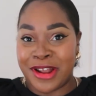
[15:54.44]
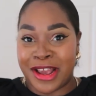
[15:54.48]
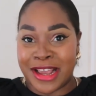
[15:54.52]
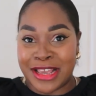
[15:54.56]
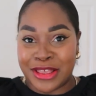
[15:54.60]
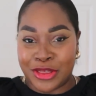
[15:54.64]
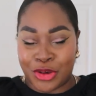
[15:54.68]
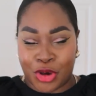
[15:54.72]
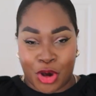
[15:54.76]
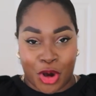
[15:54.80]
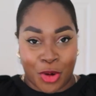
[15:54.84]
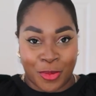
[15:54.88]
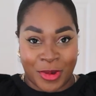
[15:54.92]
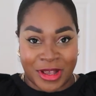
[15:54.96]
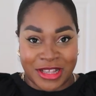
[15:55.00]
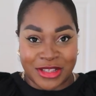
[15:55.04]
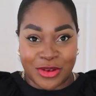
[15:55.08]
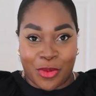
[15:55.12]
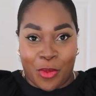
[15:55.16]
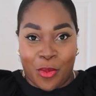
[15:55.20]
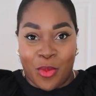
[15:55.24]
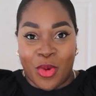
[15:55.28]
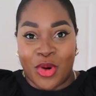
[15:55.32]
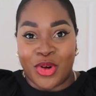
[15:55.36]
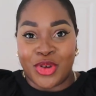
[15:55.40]
me know in the
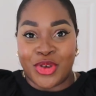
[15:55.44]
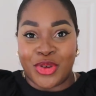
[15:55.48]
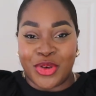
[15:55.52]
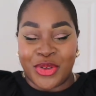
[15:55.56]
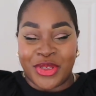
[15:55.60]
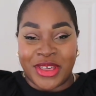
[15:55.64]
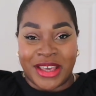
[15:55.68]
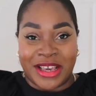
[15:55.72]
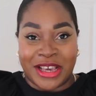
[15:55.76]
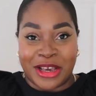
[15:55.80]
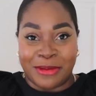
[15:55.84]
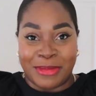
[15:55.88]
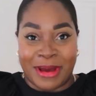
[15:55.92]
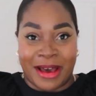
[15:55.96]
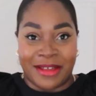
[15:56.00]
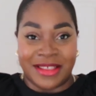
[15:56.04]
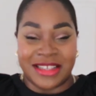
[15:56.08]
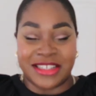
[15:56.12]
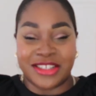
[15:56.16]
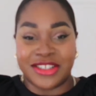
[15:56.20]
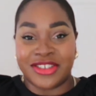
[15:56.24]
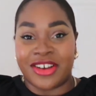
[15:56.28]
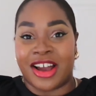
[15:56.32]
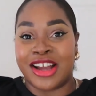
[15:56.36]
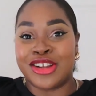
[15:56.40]
comments what you think about
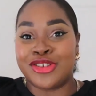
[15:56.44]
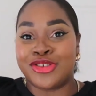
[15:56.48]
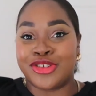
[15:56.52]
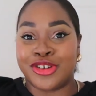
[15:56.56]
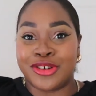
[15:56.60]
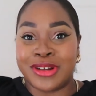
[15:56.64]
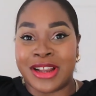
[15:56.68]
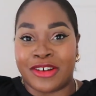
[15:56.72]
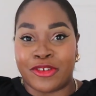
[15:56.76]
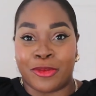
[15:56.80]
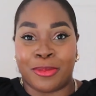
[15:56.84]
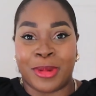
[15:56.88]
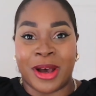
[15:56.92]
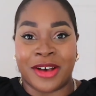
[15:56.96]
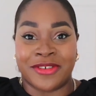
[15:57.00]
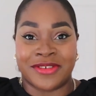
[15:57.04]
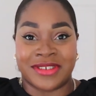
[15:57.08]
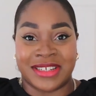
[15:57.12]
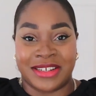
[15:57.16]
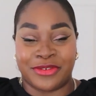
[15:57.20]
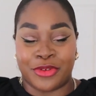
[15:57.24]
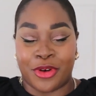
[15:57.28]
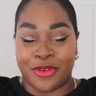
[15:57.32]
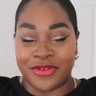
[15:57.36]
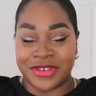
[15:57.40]
this, because I do love a puff
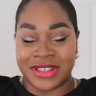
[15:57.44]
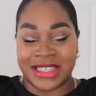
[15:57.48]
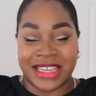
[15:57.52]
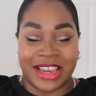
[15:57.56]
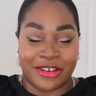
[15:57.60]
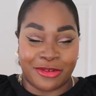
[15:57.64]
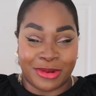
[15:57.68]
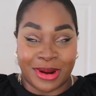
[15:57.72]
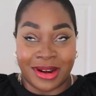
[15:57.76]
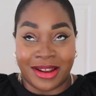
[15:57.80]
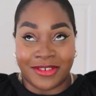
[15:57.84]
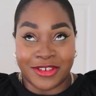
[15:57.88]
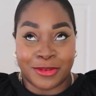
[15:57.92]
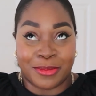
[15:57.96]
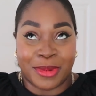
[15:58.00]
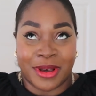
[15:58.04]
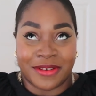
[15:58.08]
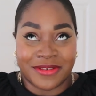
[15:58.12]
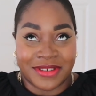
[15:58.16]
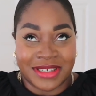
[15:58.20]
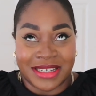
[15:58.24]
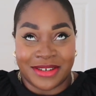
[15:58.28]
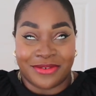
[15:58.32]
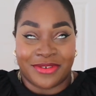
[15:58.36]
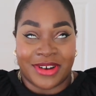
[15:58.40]
sleeve. Obviously everyone loves a
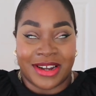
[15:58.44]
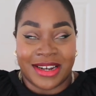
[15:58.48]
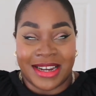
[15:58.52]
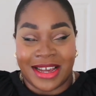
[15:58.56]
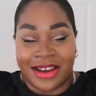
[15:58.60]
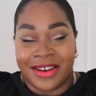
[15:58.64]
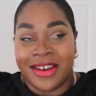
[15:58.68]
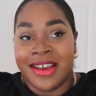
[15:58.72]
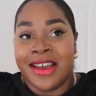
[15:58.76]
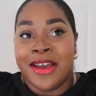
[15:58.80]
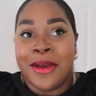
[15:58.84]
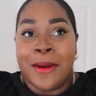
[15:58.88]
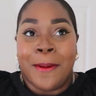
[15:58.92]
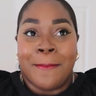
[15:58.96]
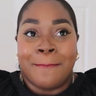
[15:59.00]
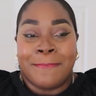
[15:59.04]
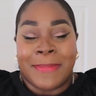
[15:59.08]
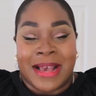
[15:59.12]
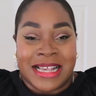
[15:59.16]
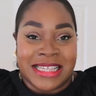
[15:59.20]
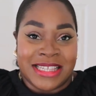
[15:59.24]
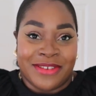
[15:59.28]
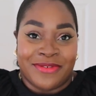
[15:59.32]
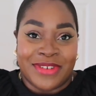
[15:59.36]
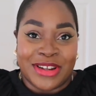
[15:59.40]
puff sleeve right now,
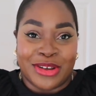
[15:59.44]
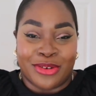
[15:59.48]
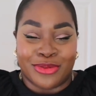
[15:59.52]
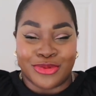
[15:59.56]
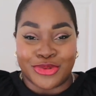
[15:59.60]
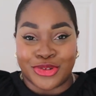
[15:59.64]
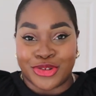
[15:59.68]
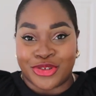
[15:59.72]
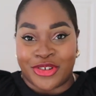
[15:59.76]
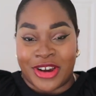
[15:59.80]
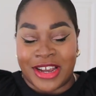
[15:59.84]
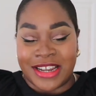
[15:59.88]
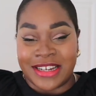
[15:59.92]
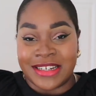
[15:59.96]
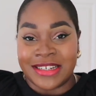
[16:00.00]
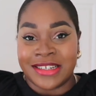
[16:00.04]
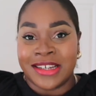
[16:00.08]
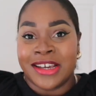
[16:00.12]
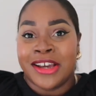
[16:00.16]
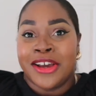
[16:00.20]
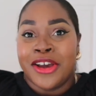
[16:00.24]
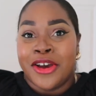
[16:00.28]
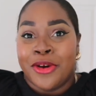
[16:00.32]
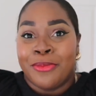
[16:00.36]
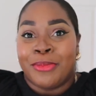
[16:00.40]
massively on
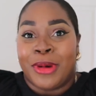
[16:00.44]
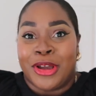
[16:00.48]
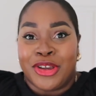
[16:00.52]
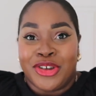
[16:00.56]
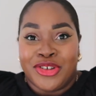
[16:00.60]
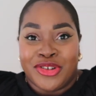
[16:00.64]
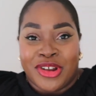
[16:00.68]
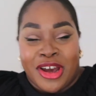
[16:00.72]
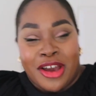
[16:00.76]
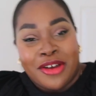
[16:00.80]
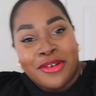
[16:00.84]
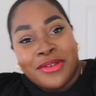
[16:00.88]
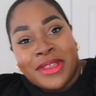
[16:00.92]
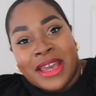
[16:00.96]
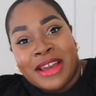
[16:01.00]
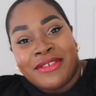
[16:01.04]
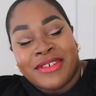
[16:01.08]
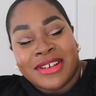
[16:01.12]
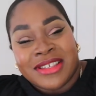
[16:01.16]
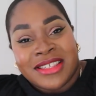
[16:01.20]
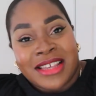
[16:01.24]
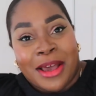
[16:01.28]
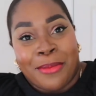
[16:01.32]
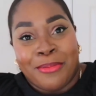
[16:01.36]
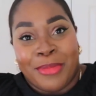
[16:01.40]
trend, but you know,
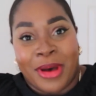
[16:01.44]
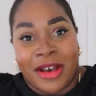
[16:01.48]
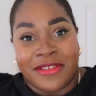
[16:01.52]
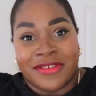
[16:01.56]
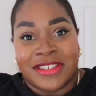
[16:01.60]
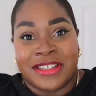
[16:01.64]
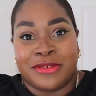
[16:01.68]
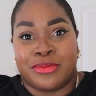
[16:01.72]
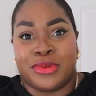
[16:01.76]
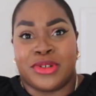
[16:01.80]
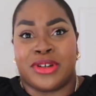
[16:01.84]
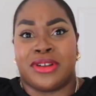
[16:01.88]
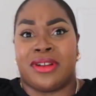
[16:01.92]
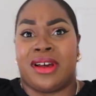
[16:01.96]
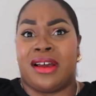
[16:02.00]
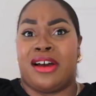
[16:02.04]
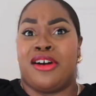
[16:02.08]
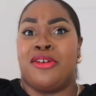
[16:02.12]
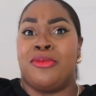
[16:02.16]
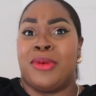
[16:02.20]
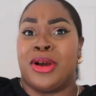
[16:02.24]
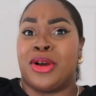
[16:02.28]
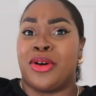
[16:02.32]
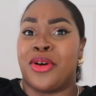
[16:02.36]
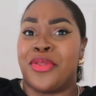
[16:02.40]
there are some puff sleeves when you're
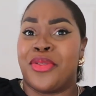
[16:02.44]
like, oh my